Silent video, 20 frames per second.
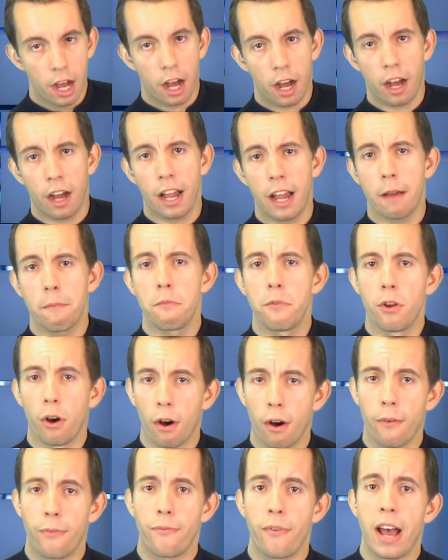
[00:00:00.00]
I am not
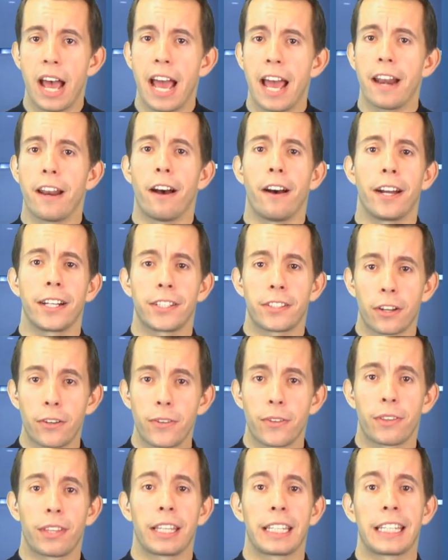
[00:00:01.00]
a fan. I
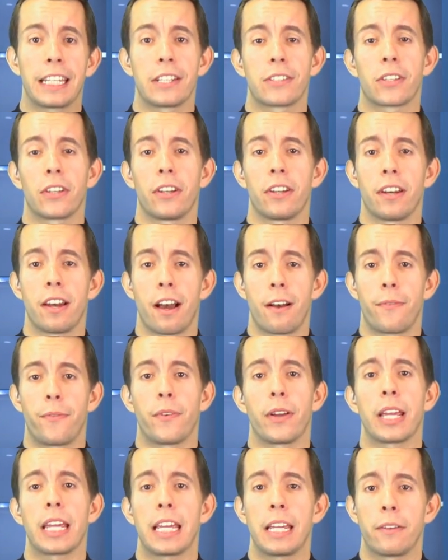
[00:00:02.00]
don't think he's good enough
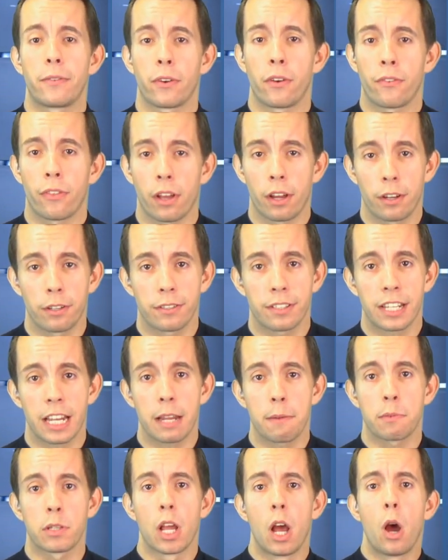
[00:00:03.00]
for either of those
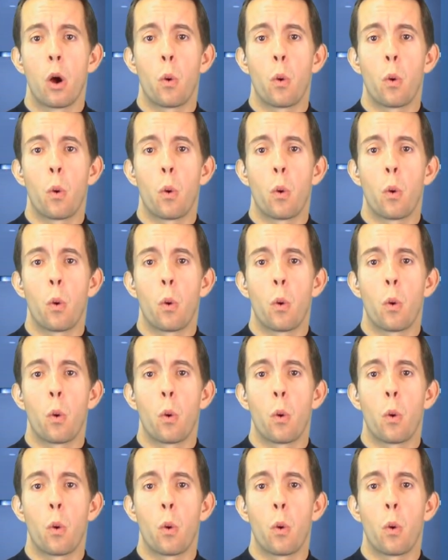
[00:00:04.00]
teams.